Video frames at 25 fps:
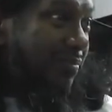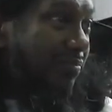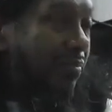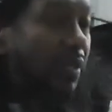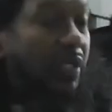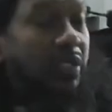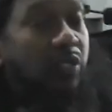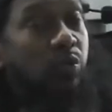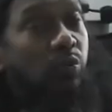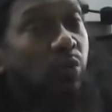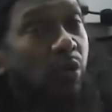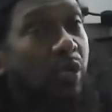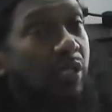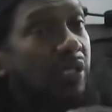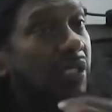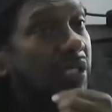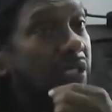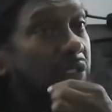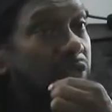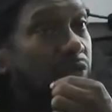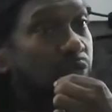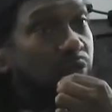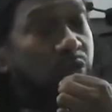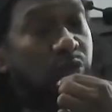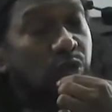But the one
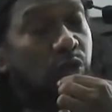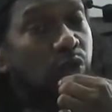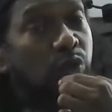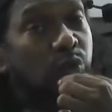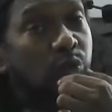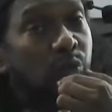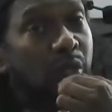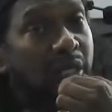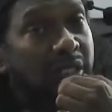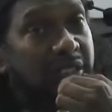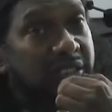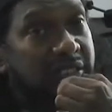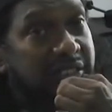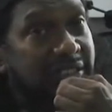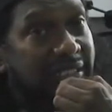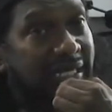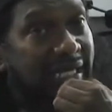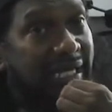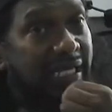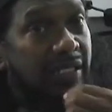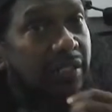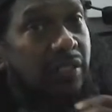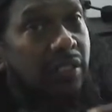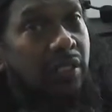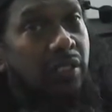that we don't want is
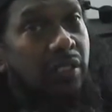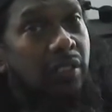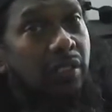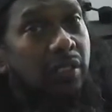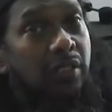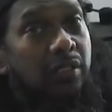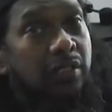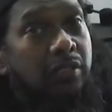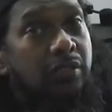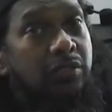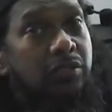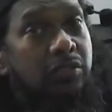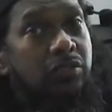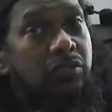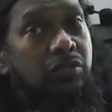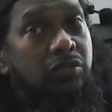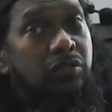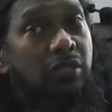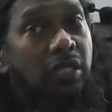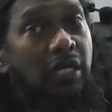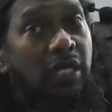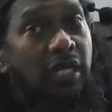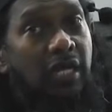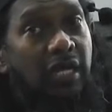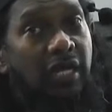that
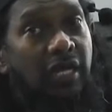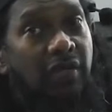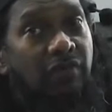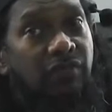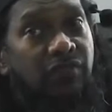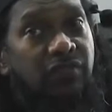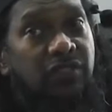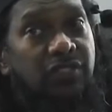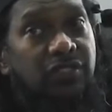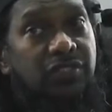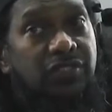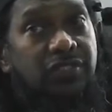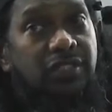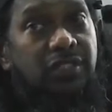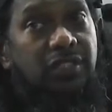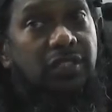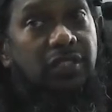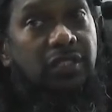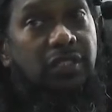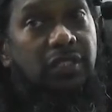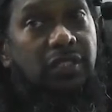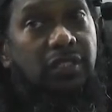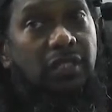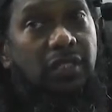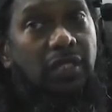to have this
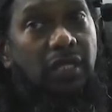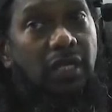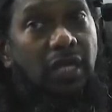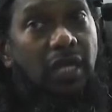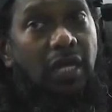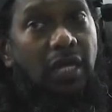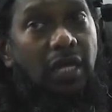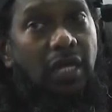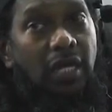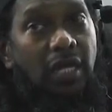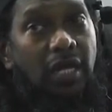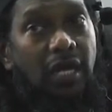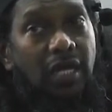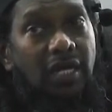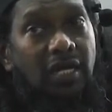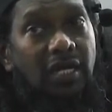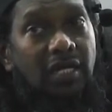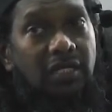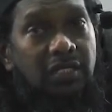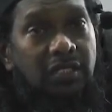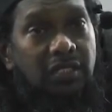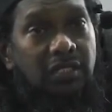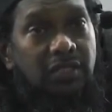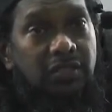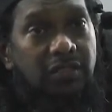
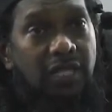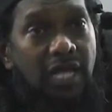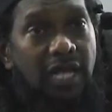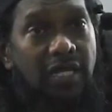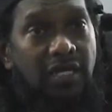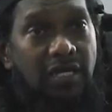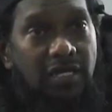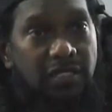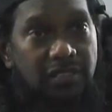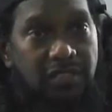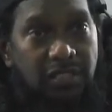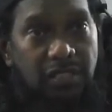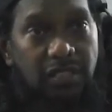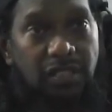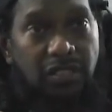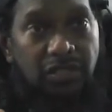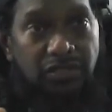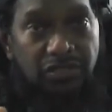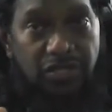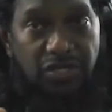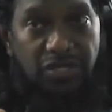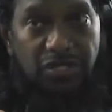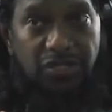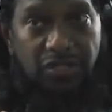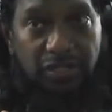analytical
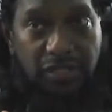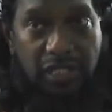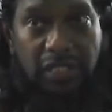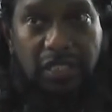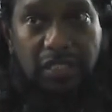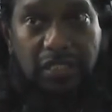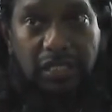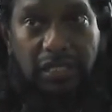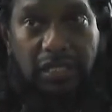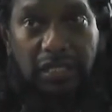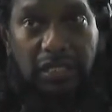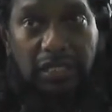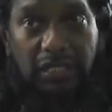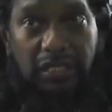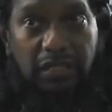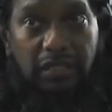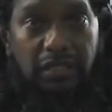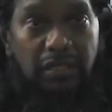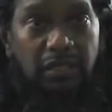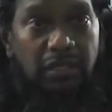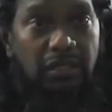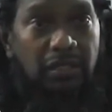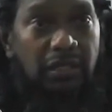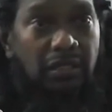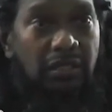thinking,
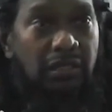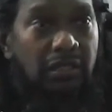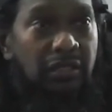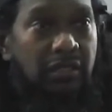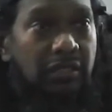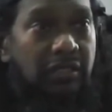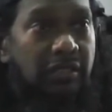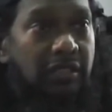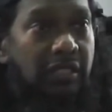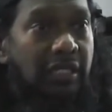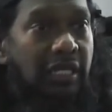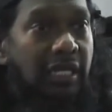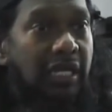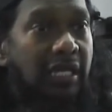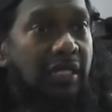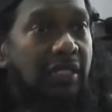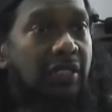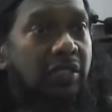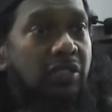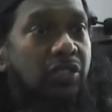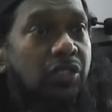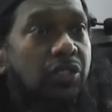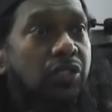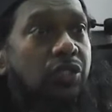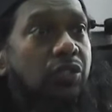
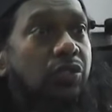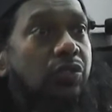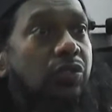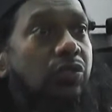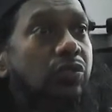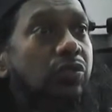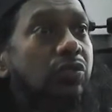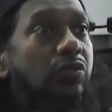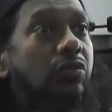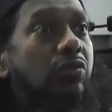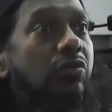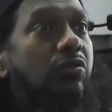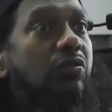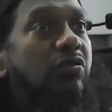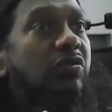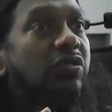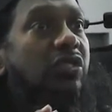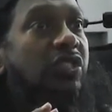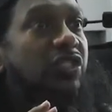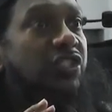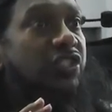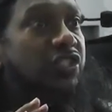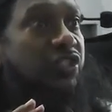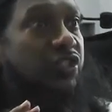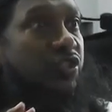then you
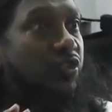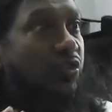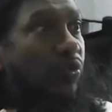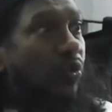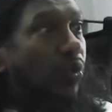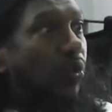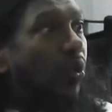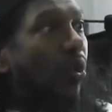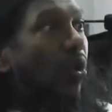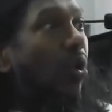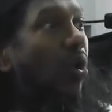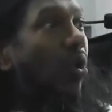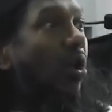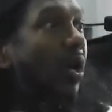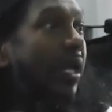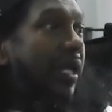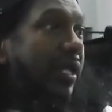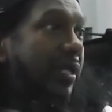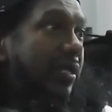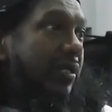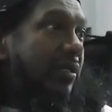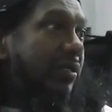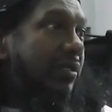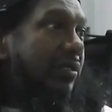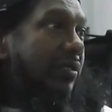destroy
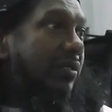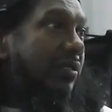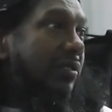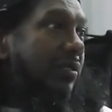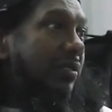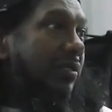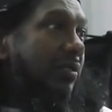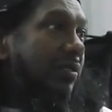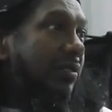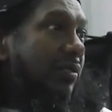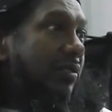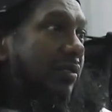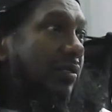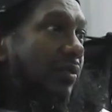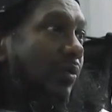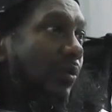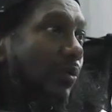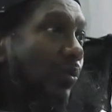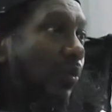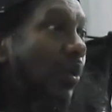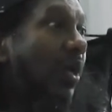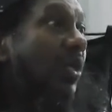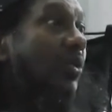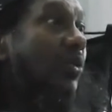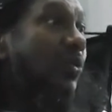
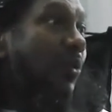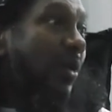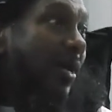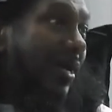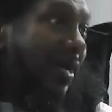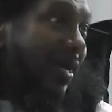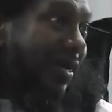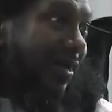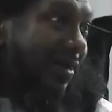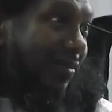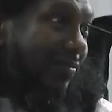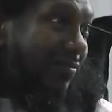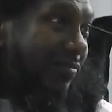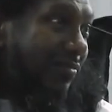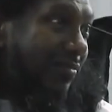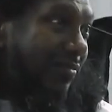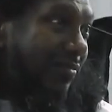what you have.